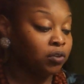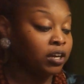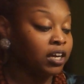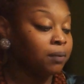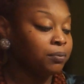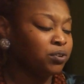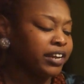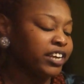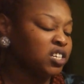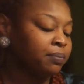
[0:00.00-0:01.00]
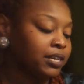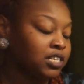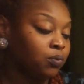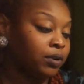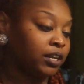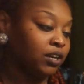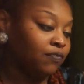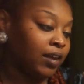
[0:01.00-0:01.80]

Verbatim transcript: you can get communication about someone in your